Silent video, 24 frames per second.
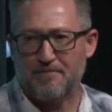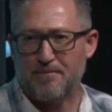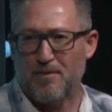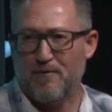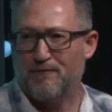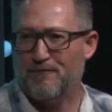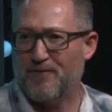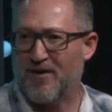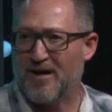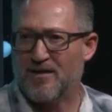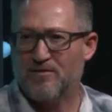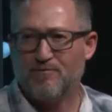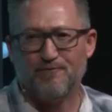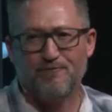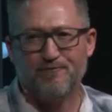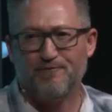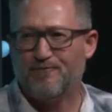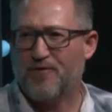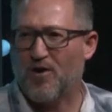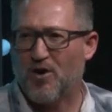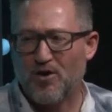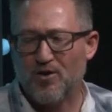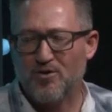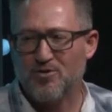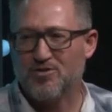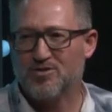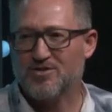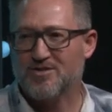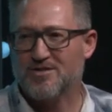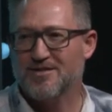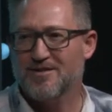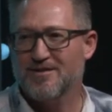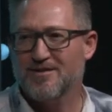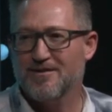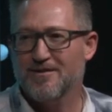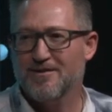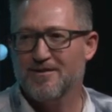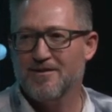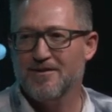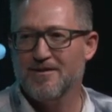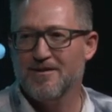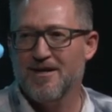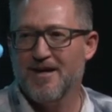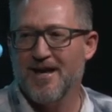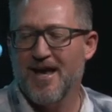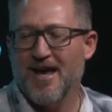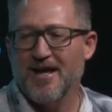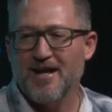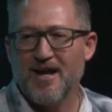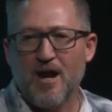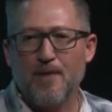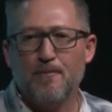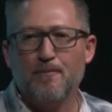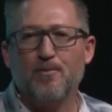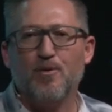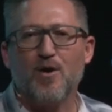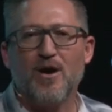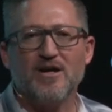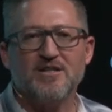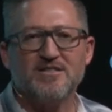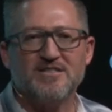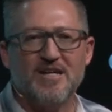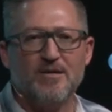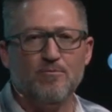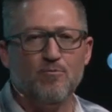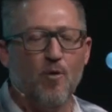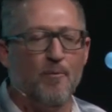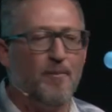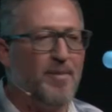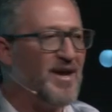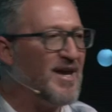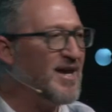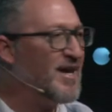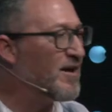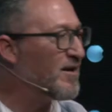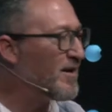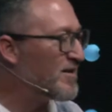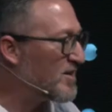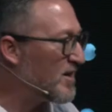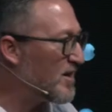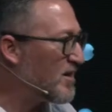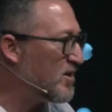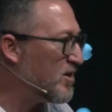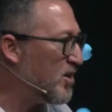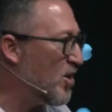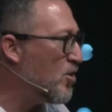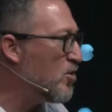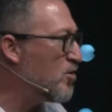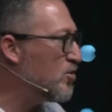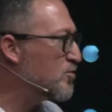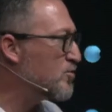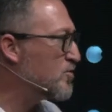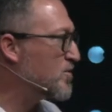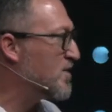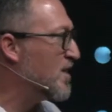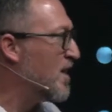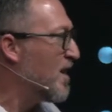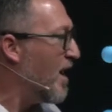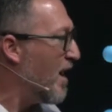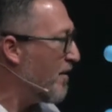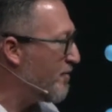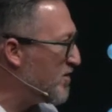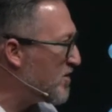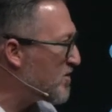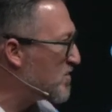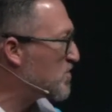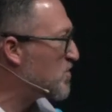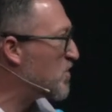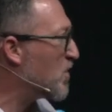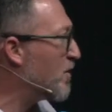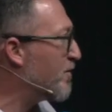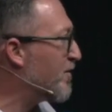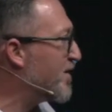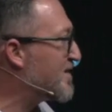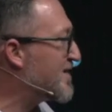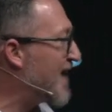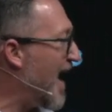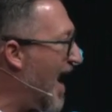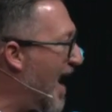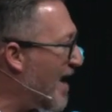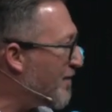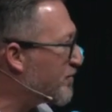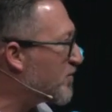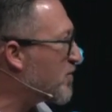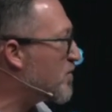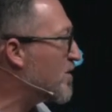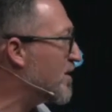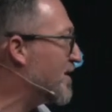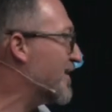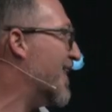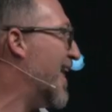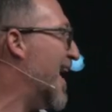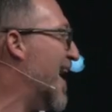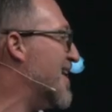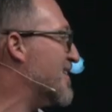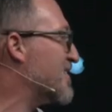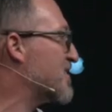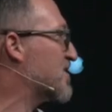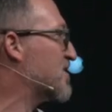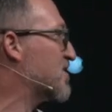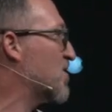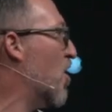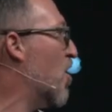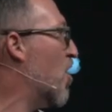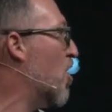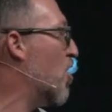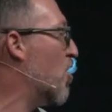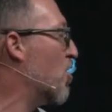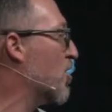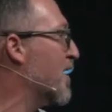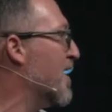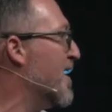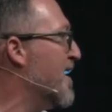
of faith first. And our prayer team will be here at the close of the service after the last song.